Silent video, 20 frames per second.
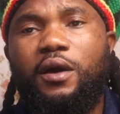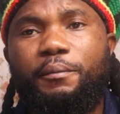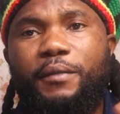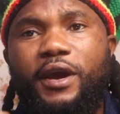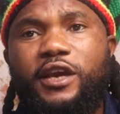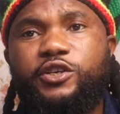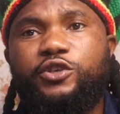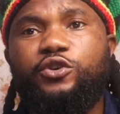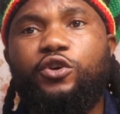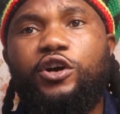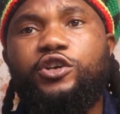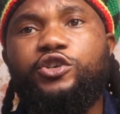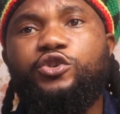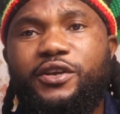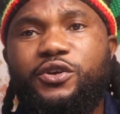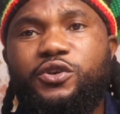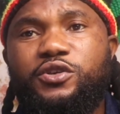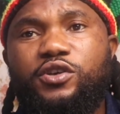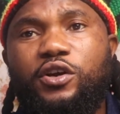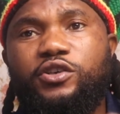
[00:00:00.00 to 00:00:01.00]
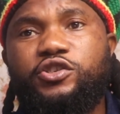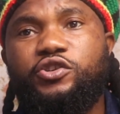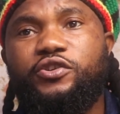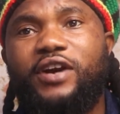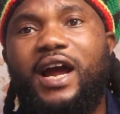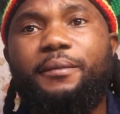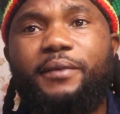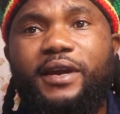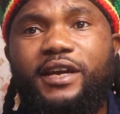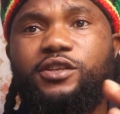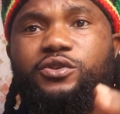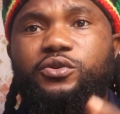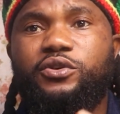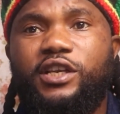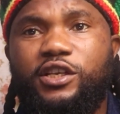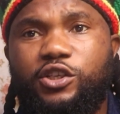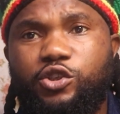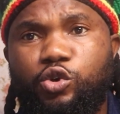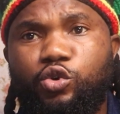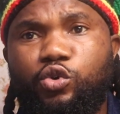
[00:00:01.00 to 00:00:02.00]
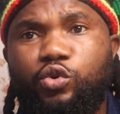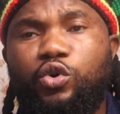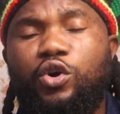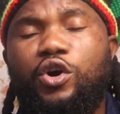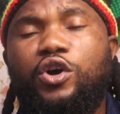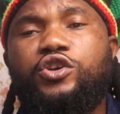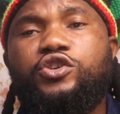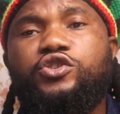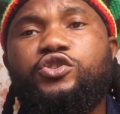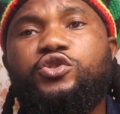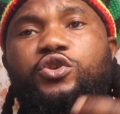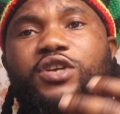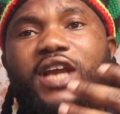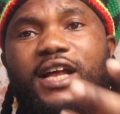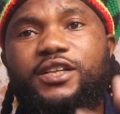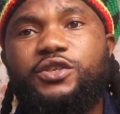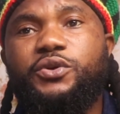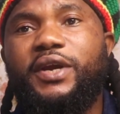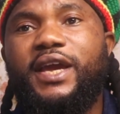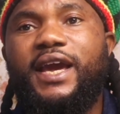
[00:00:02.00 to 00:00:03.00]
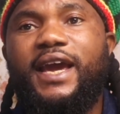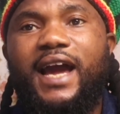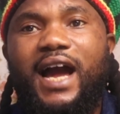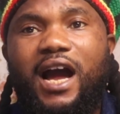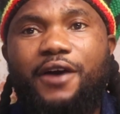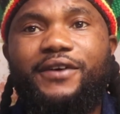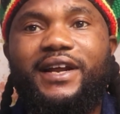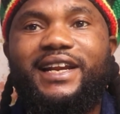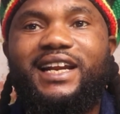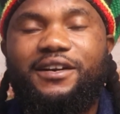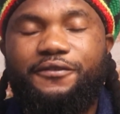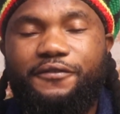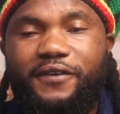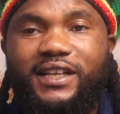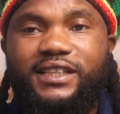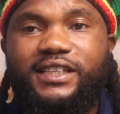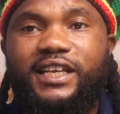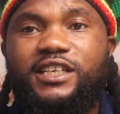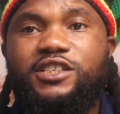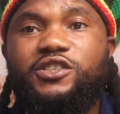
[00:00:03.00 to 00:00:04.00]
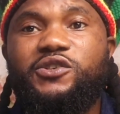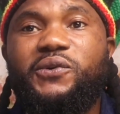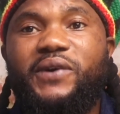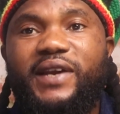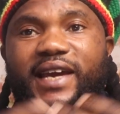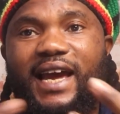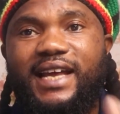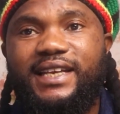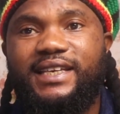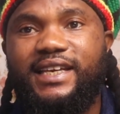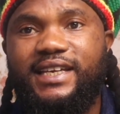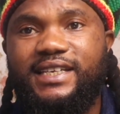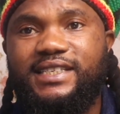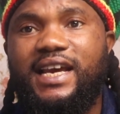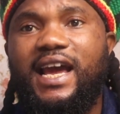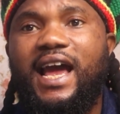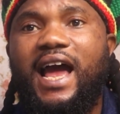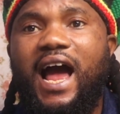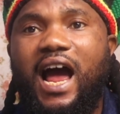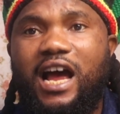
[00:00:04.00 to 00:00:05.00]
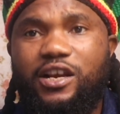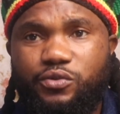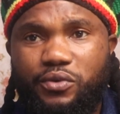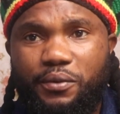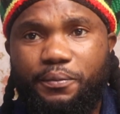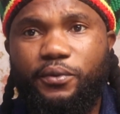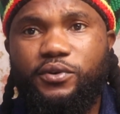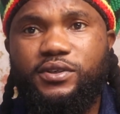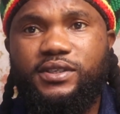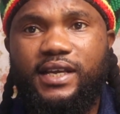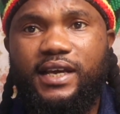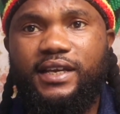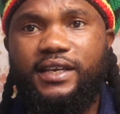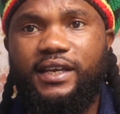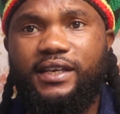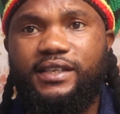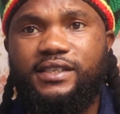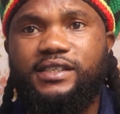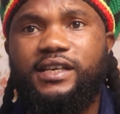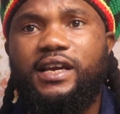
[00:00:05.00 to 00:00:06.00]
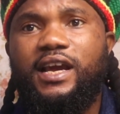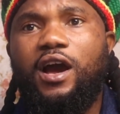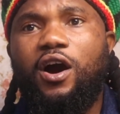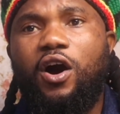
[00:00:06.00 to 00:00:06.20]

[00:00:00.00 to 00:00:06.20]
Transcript: Make sure you subscribe into the two so that you can have an advantage to get this as we posted it.